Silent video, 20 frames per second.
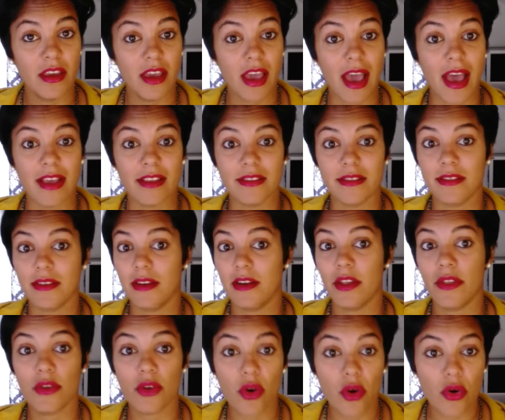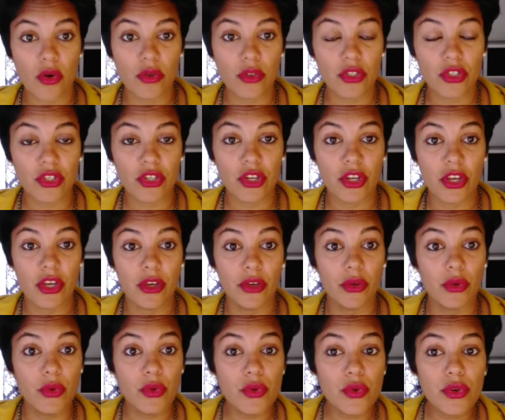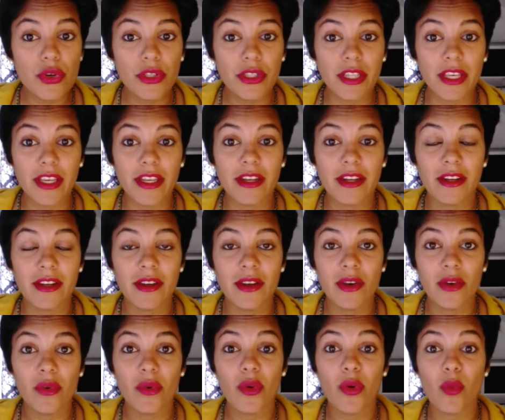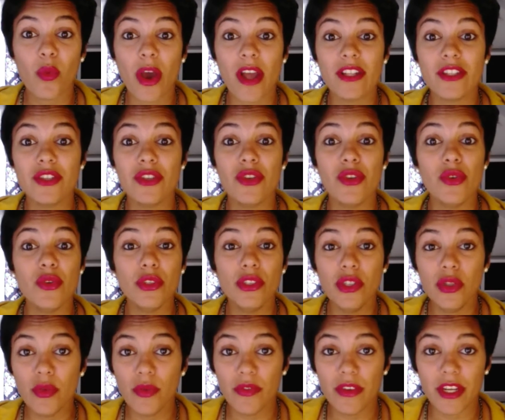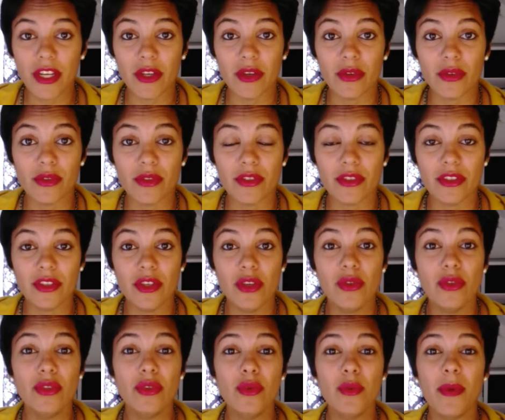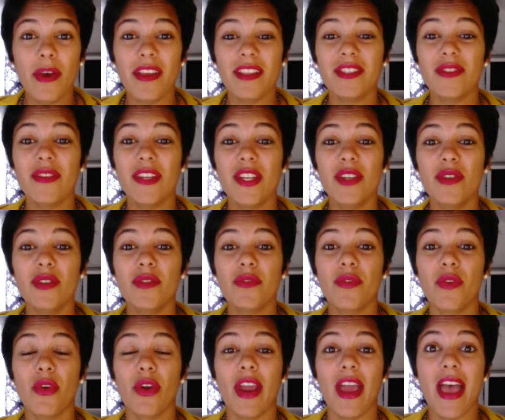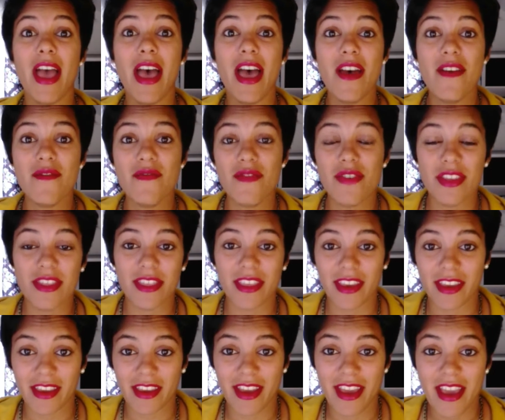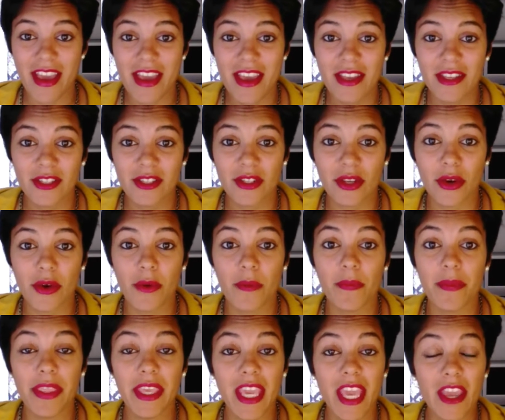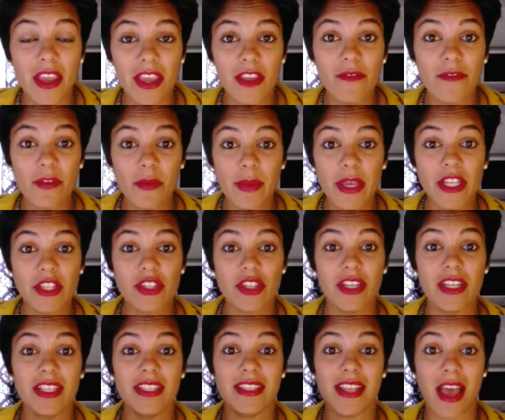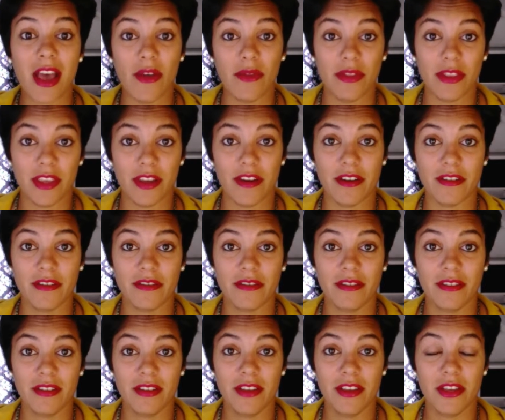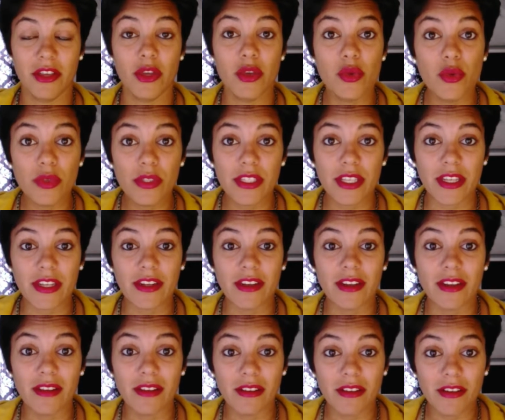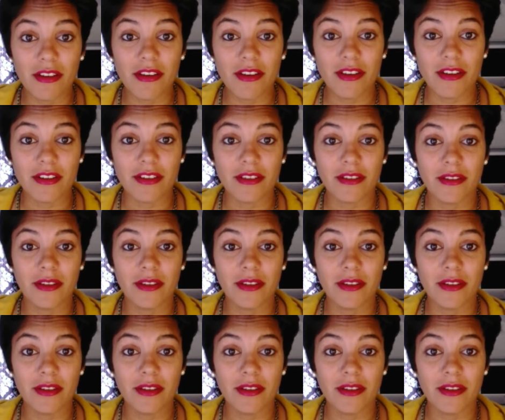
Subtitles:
Ask another coach. Google it. Or watch YouTube videos. YouTube has videos for everything. So the information is out there. Use it. Learn.